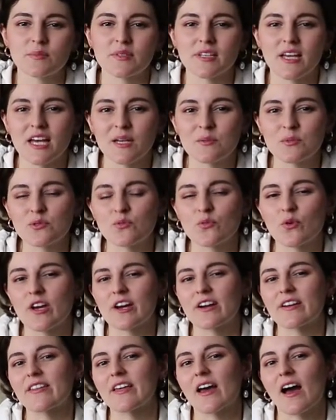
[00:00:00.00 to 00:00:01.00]

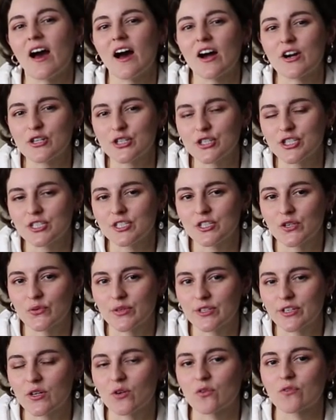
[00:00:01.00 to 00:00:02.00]
Sometimes we are the
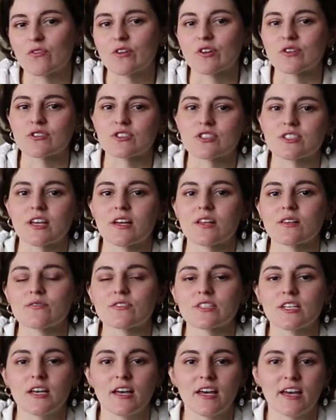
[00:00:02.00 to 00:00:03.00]
harshest critic of
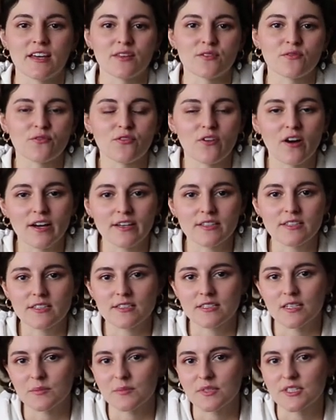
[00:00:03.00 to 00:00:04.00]
ourselves and
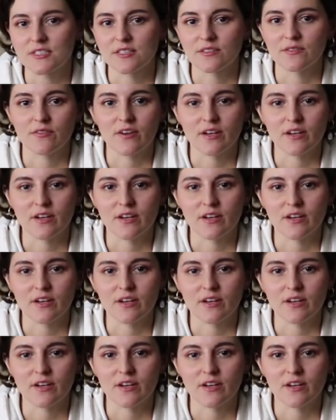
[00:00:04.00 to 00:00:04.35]
find some